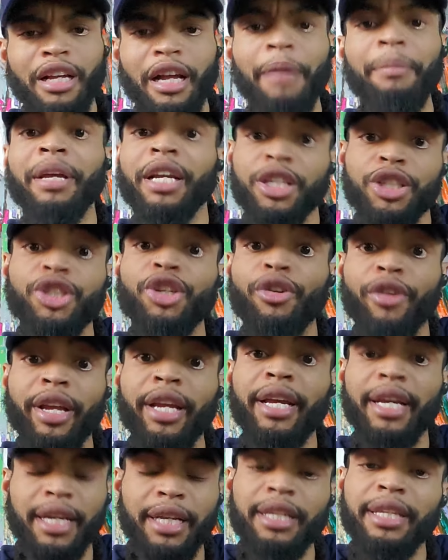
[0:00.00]

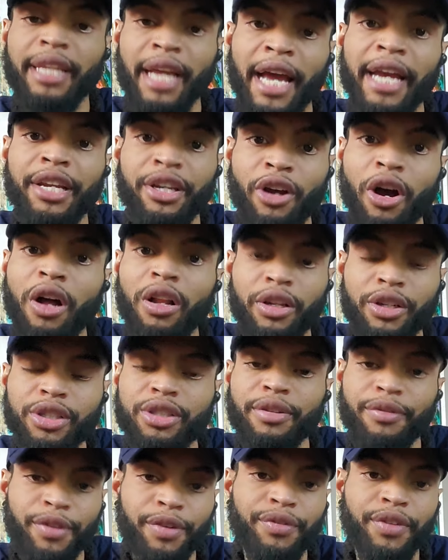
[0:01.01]
considering
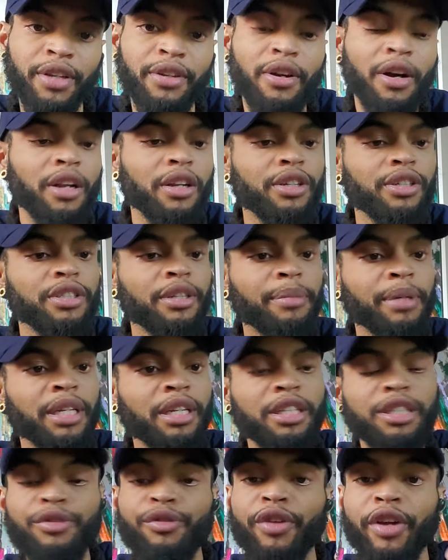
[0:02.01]
$9 to $15, I
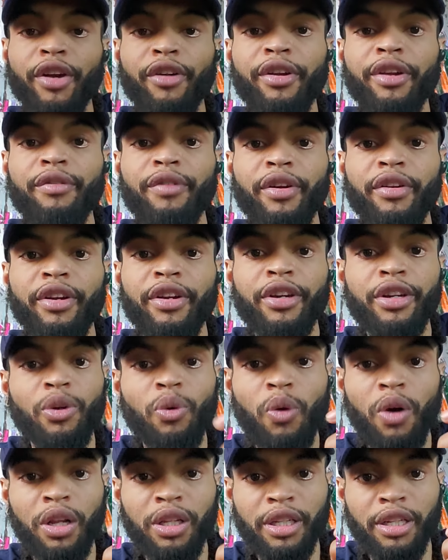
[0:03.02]
mean, it's very, very
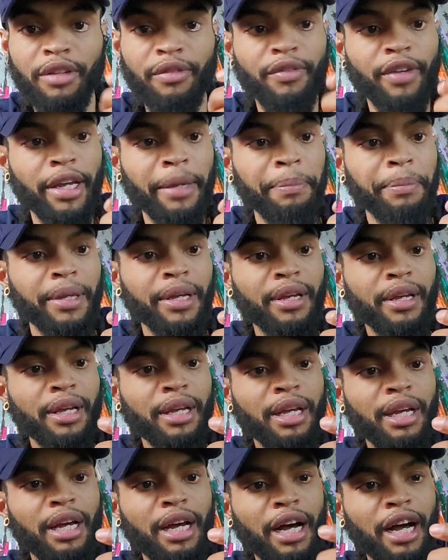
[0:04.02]
good quality
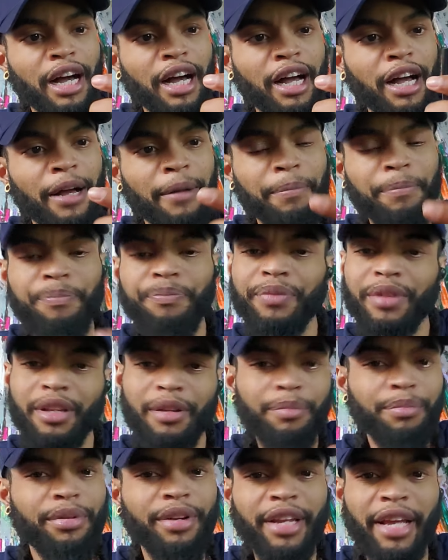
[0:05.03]
vape.
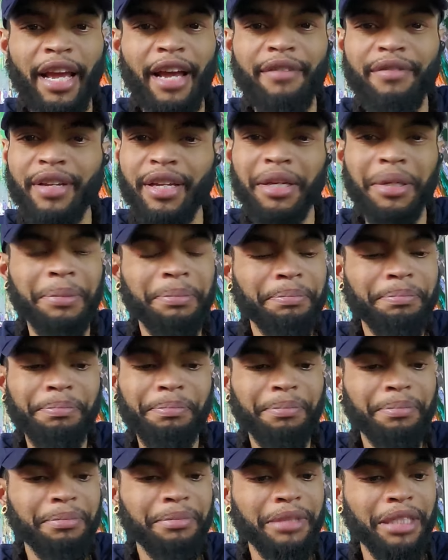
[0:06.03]
Pretty heavy.
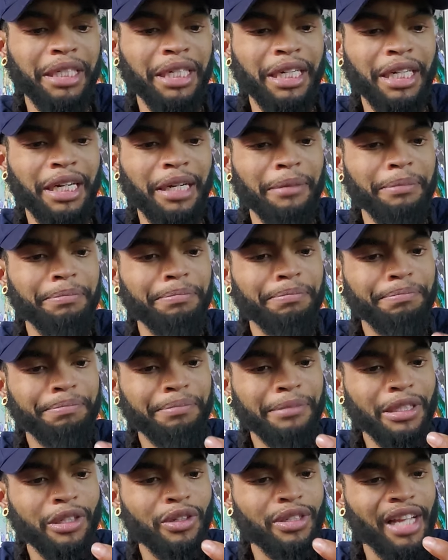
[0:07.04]

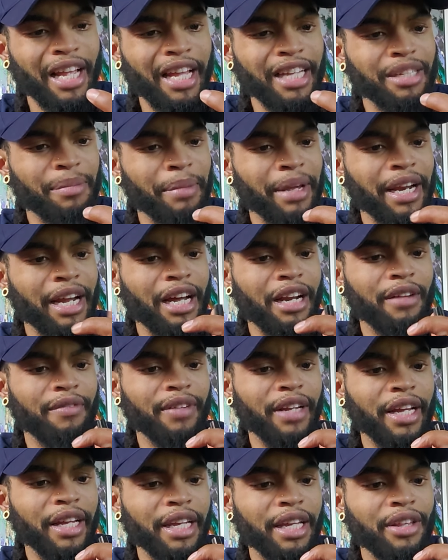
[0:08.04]
Looks like it's made out of
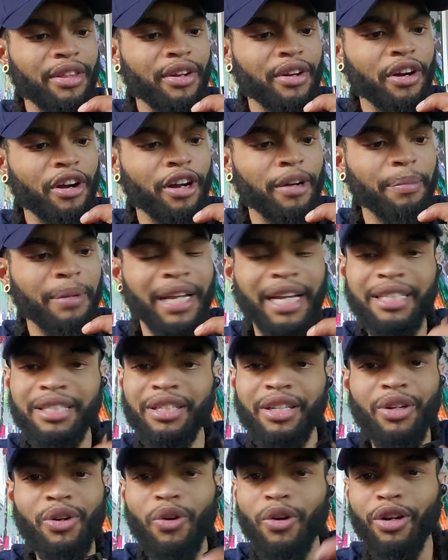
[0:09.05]
like either hard
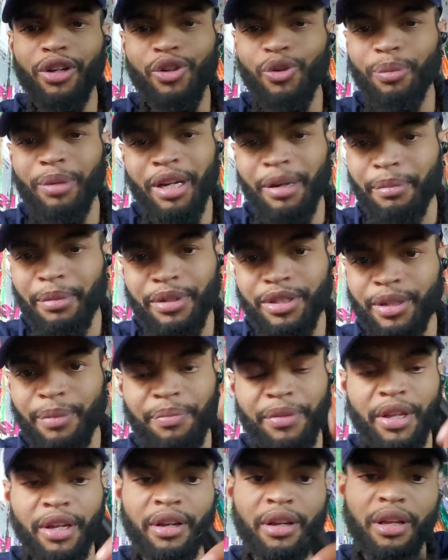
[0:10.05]
plastic or aluminum or
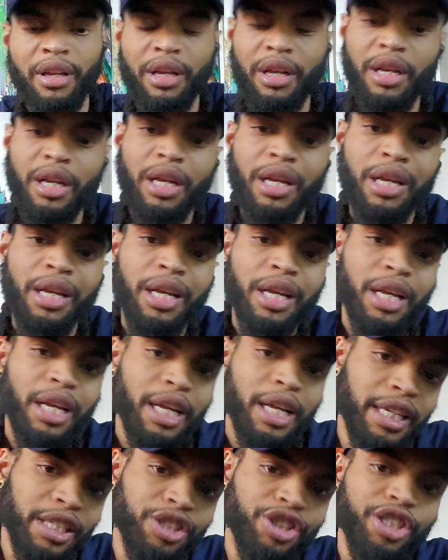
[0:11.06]
something.
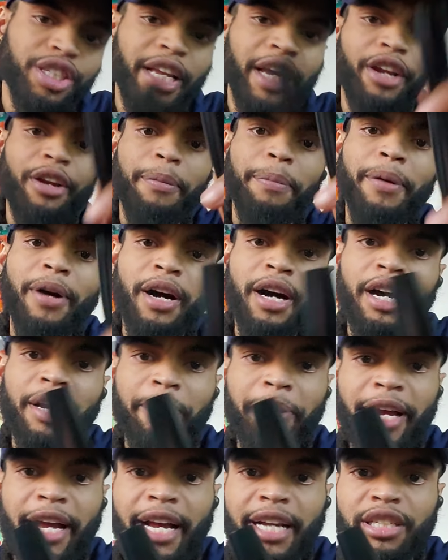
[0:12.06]
And you just get your
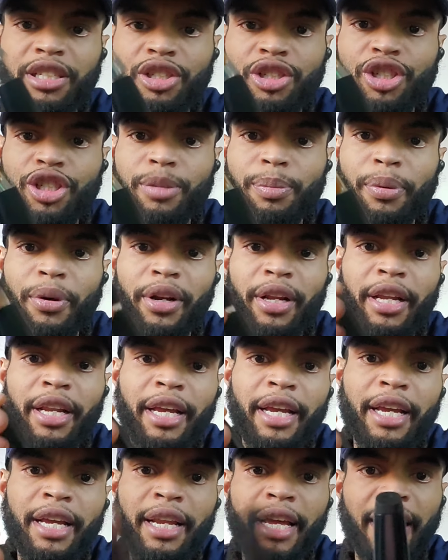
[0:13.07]
pod packs and you just put it
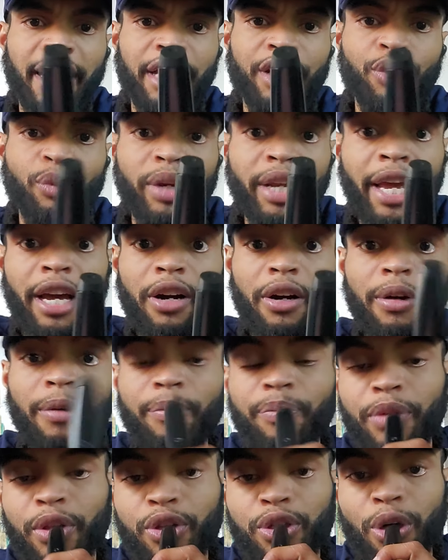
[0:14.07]
in and you
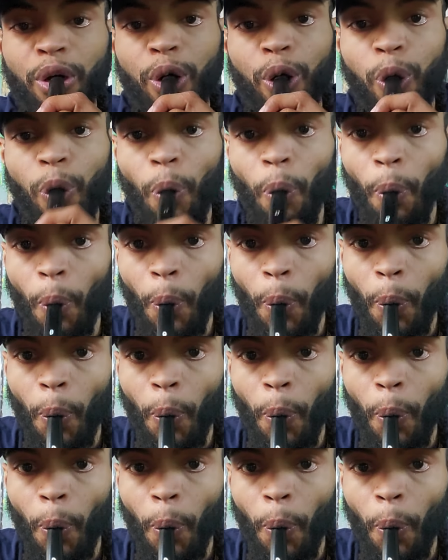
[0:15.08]
inhale. So